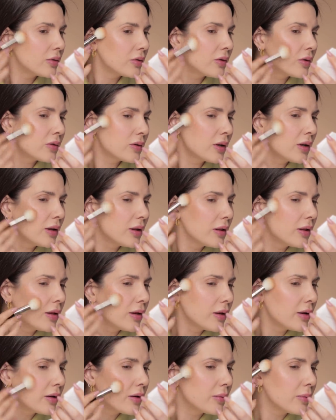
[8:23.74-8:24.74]
just a
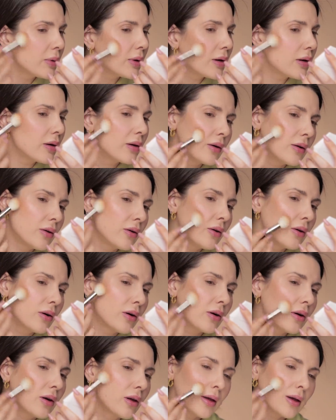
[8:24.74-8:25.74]
little bit under,